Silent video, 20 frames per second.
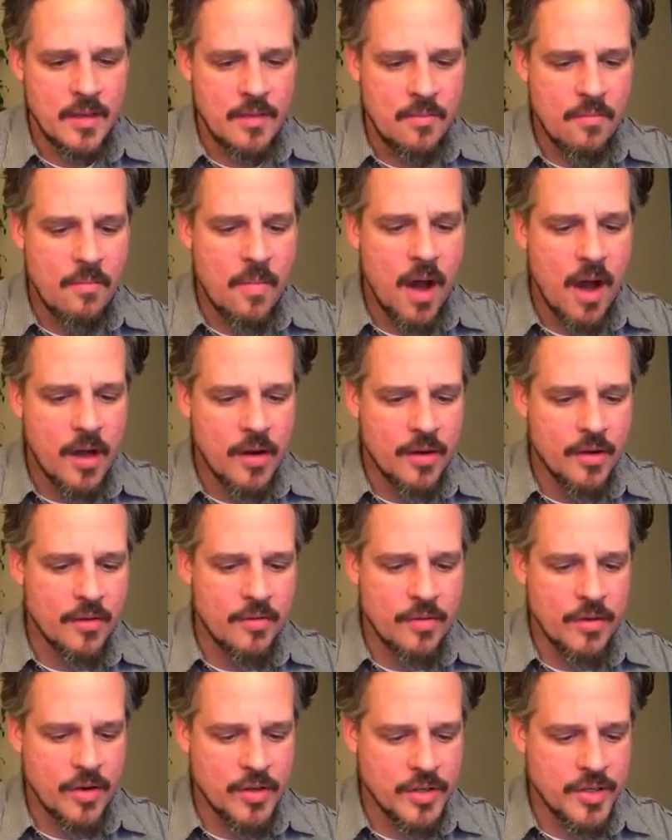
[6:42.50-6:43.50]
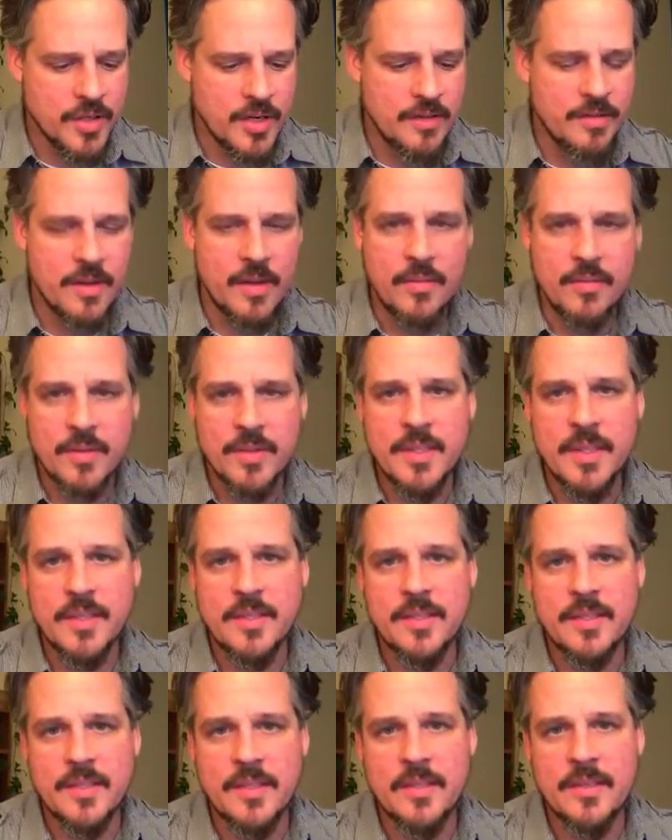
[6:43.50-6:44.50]
modern version of it was
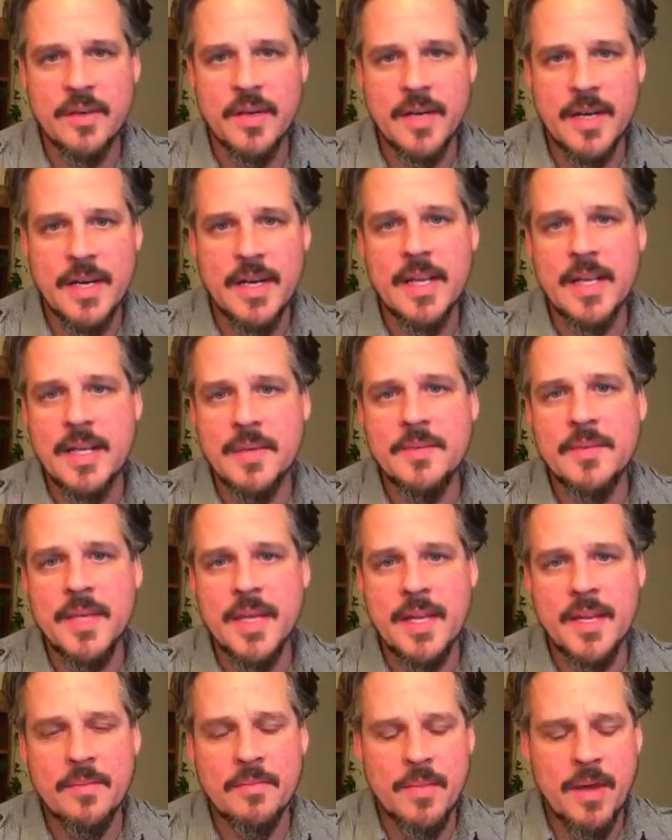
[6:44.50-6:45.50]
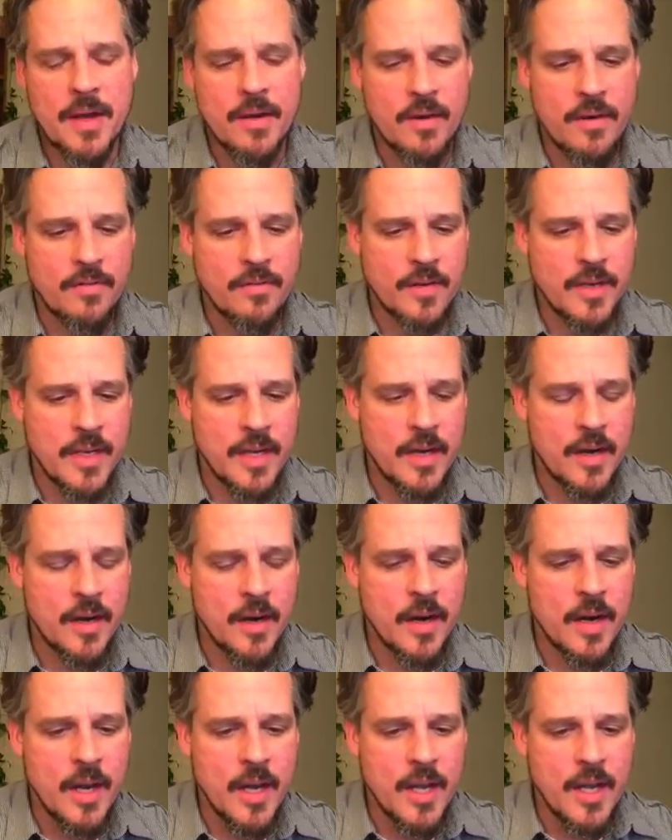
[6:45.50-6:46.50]
instituted, and it keeps getting better every
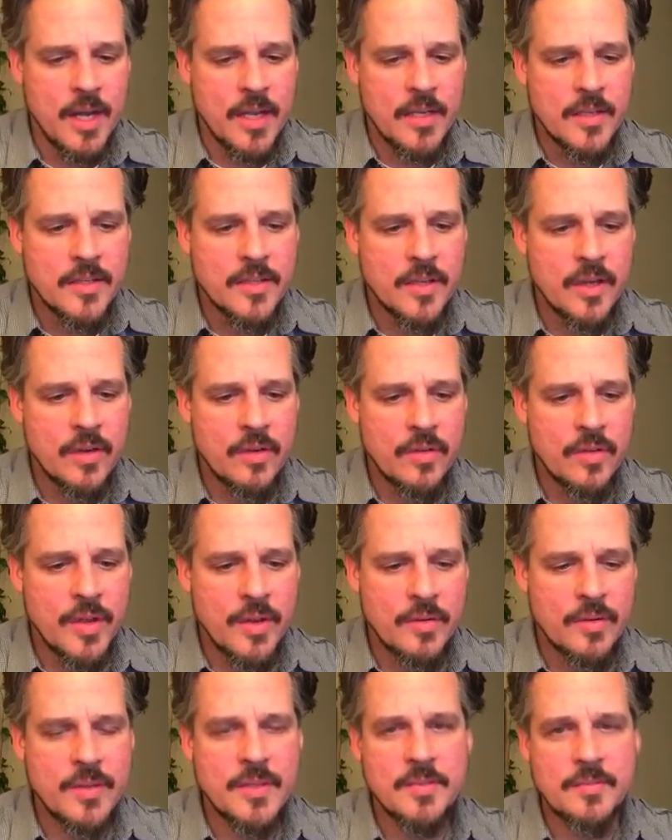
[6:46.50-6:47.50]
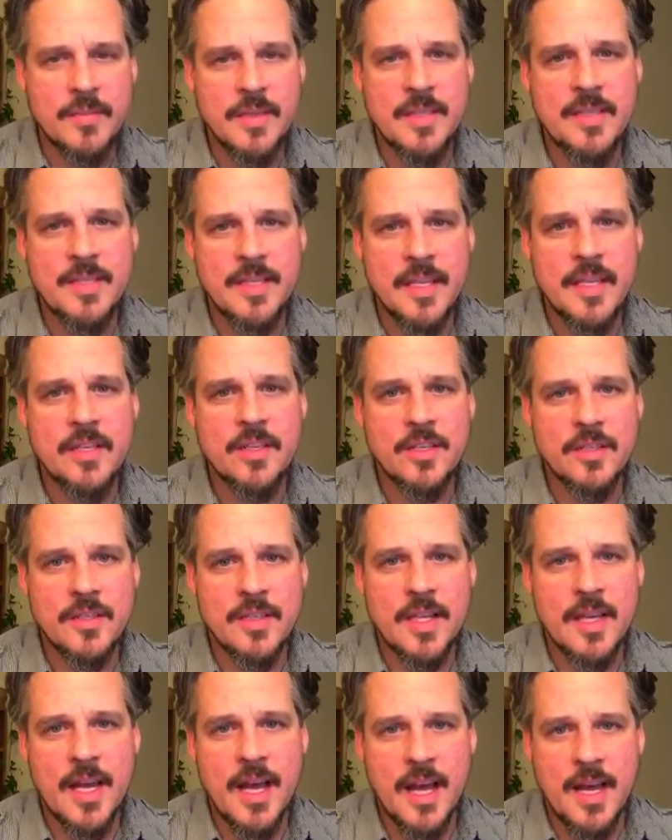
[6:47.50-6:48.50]
year. So there were some distinctions
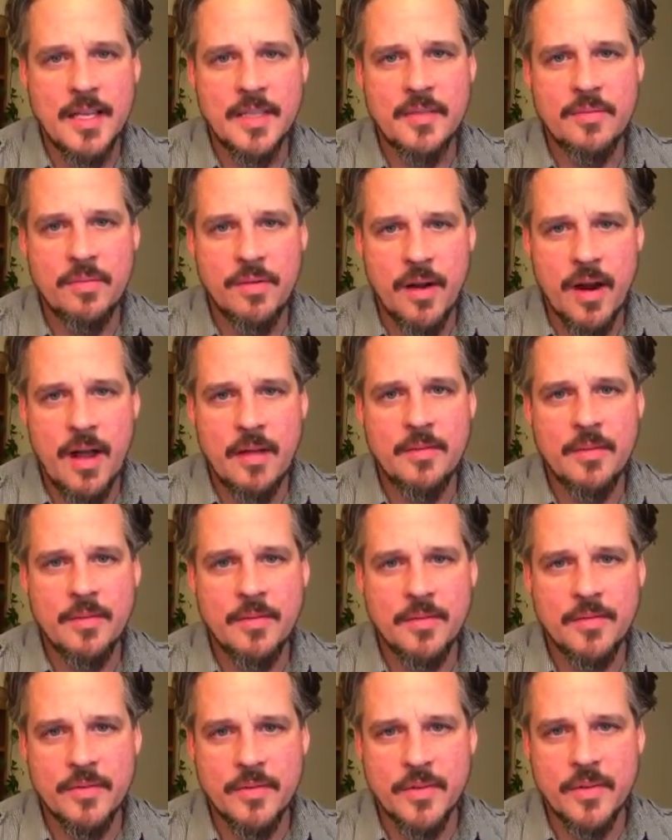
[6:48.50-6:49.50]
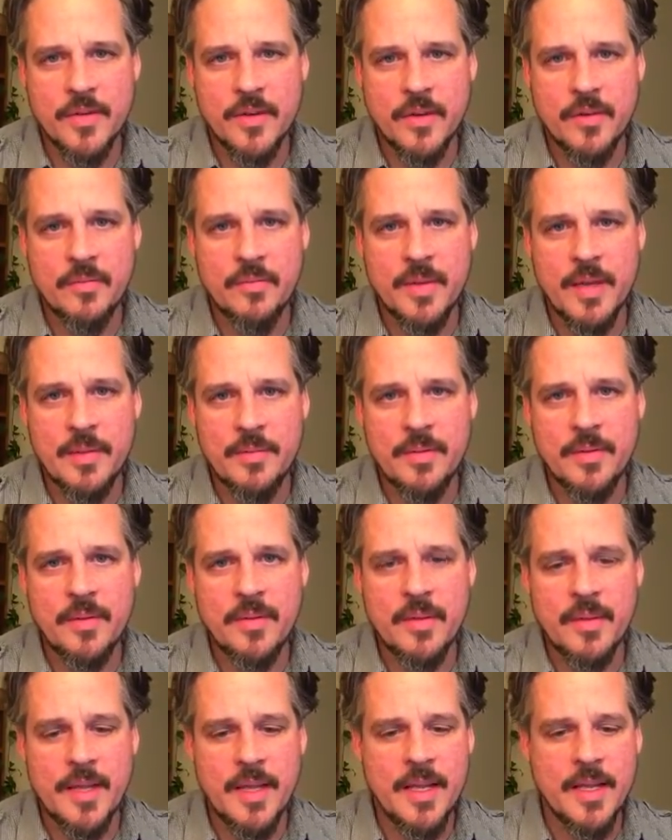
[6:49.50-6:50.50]
that caused problems for certain
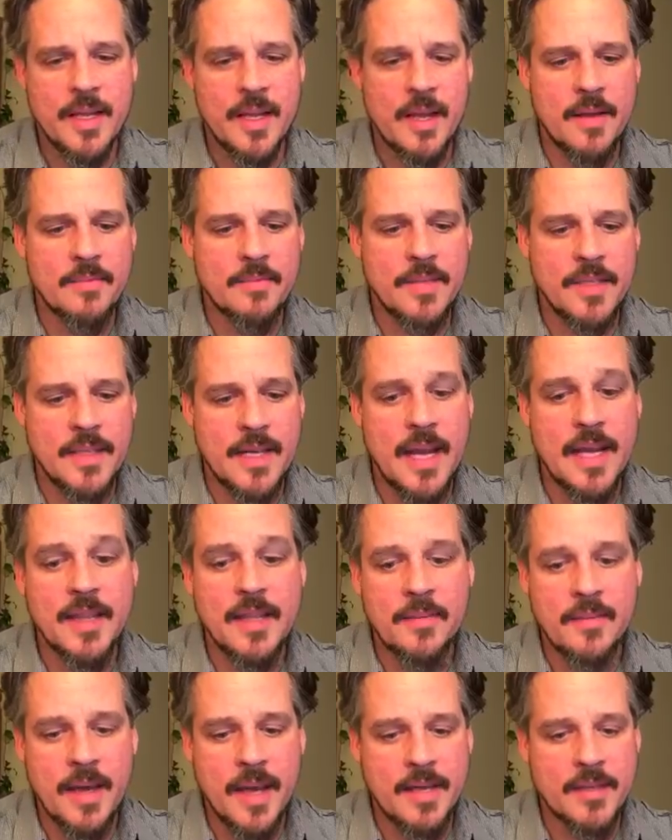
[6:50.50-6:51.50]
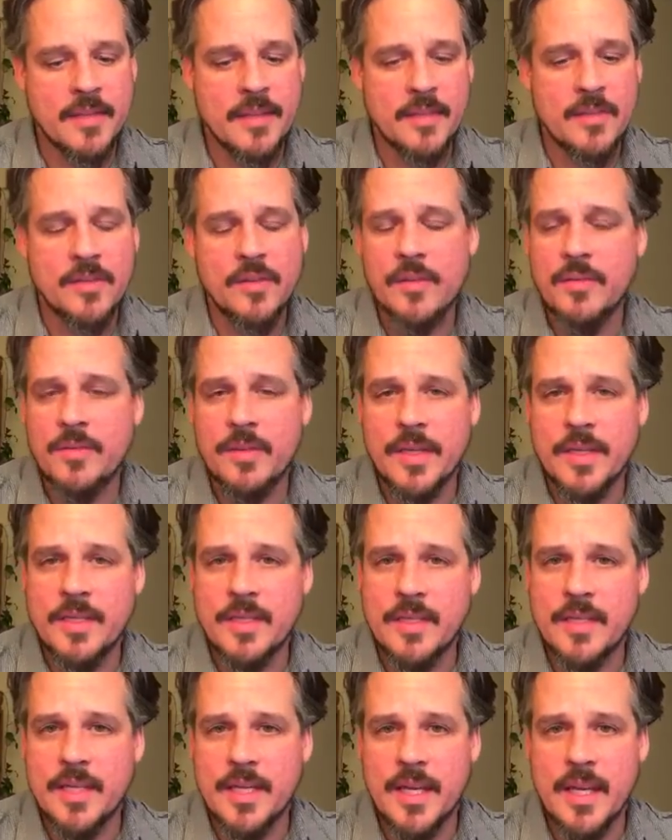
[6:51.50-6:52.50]
people and denied them access to a place
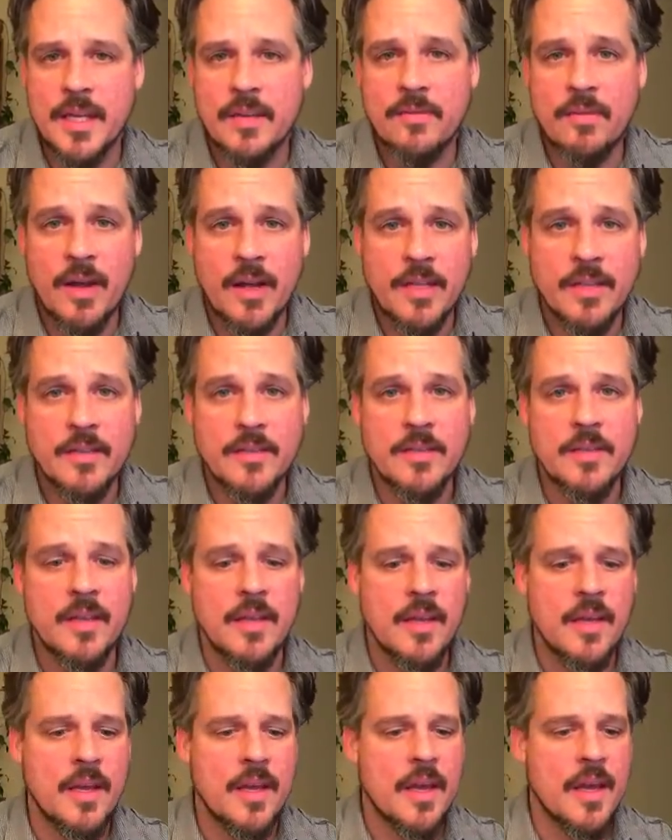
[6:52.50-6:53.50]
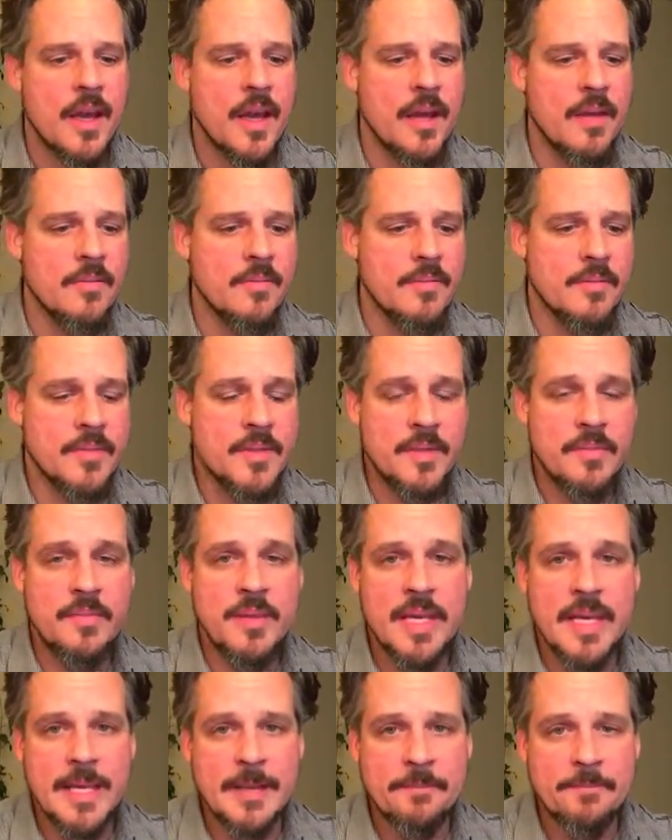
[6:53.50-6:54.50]
that they had rights to
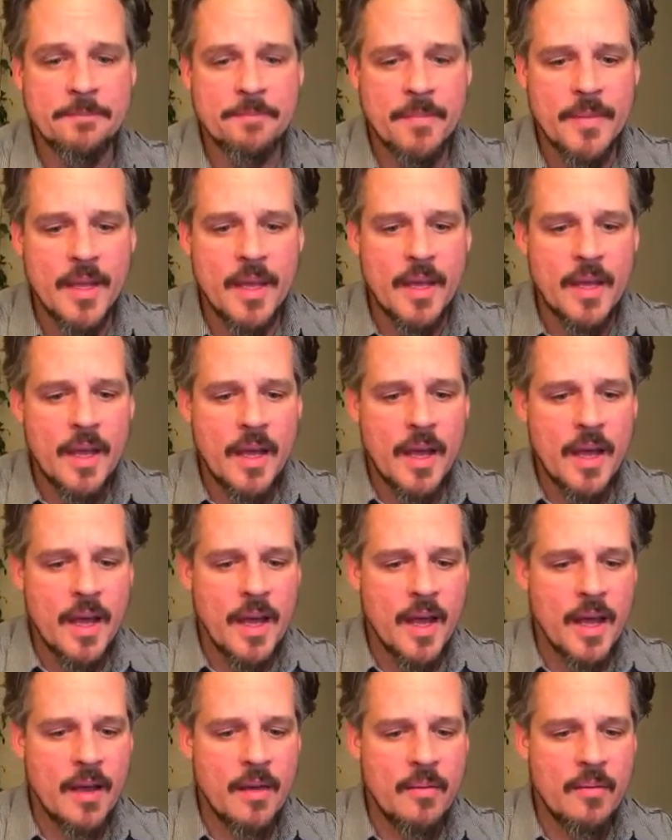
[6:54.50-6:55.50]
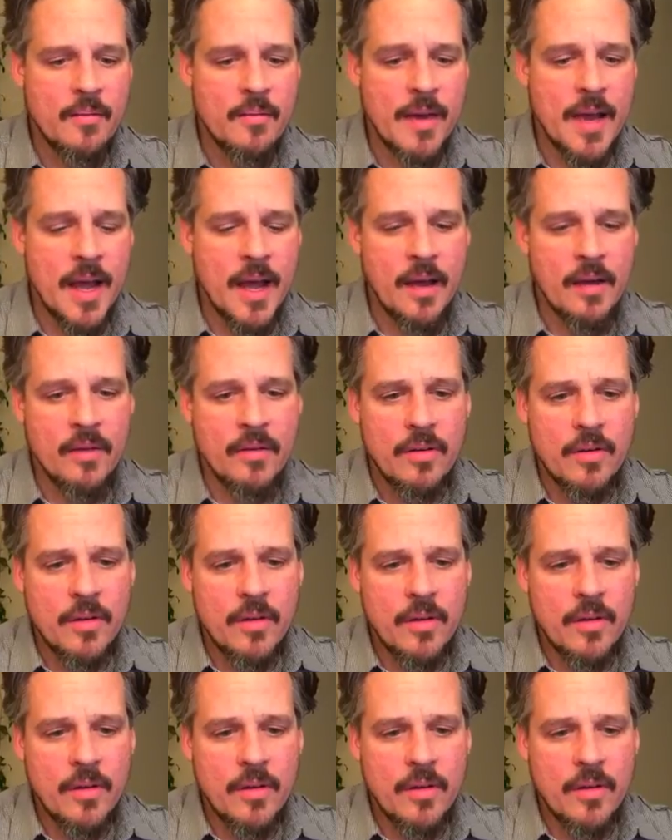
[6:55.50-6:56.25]
be. Now,